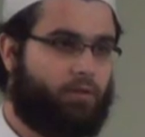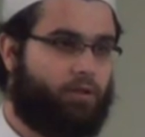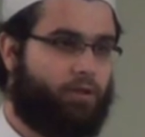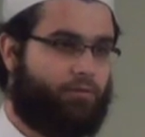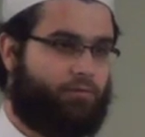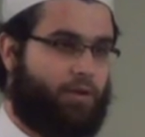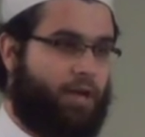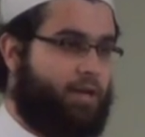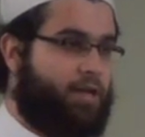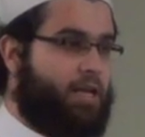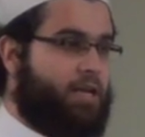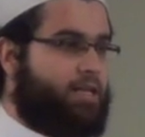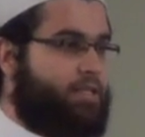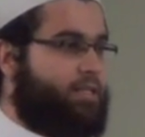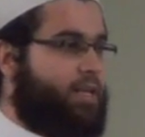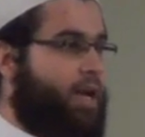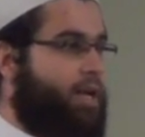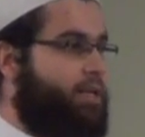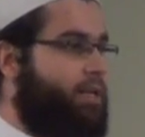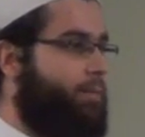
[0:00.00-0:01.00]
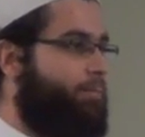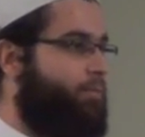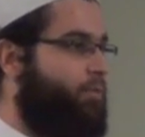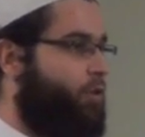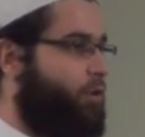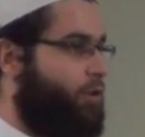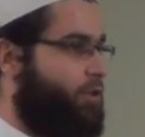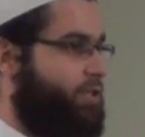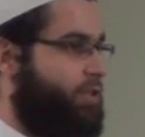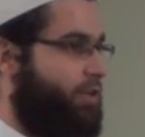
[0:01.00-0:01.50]
Defend, stand up
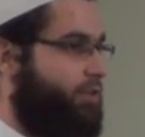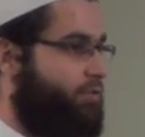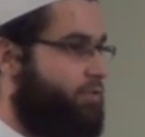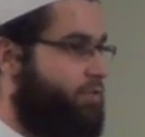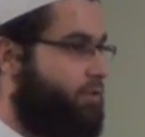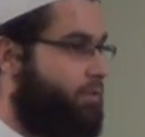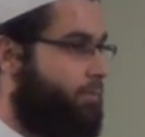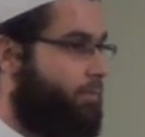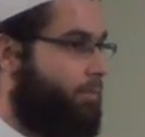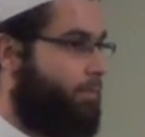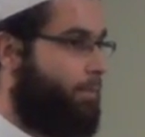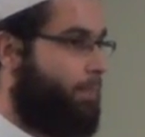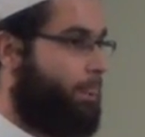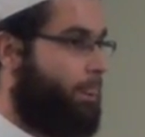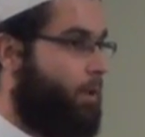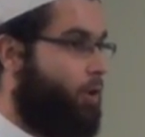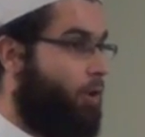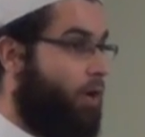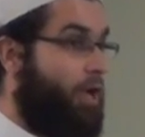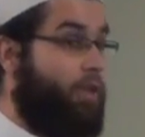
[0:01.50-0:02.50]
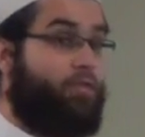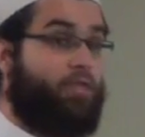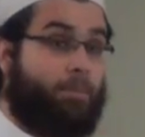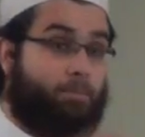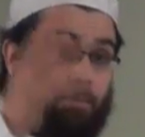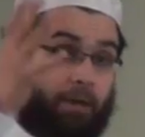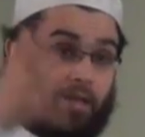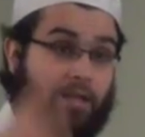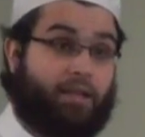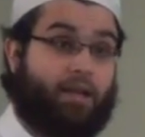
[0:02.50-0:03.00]
for yourselves. In
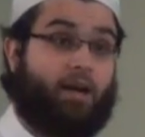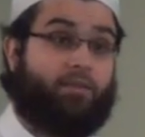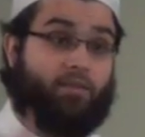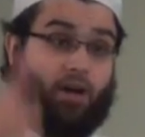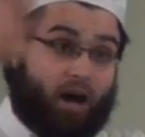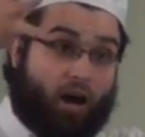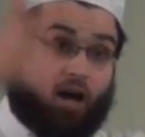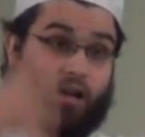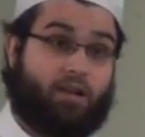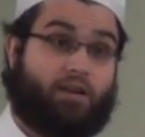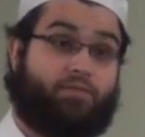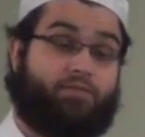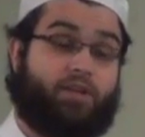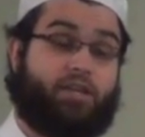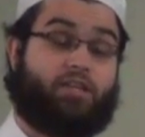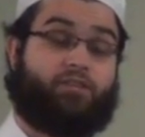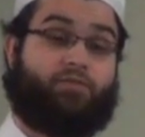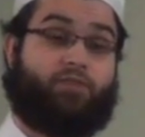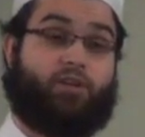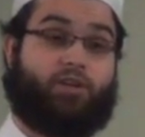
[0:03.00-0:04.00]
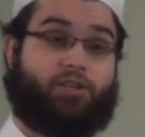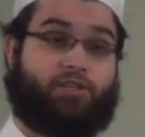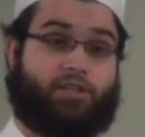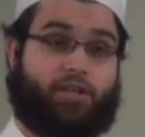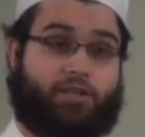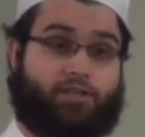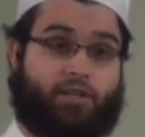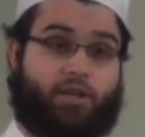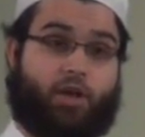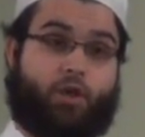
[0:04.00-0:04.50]
the middle of all of these
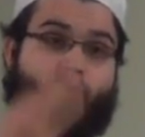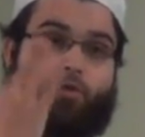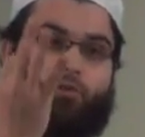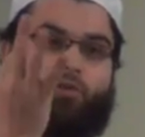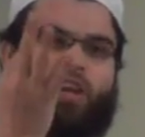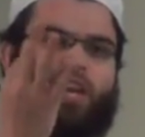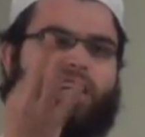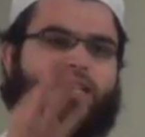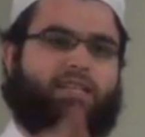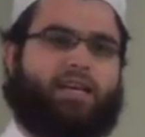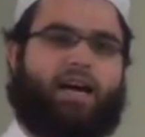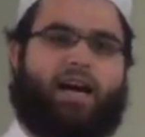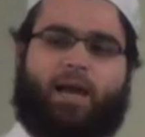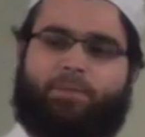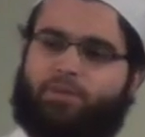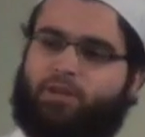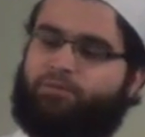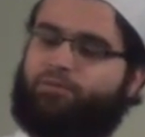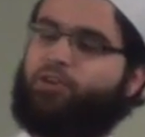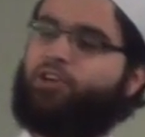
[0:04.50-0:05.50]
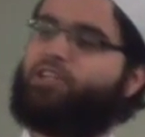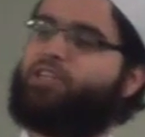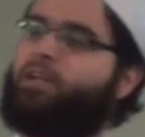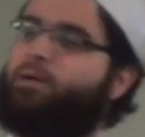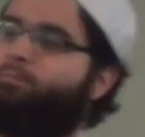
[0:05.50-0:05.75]
verses, three times in verse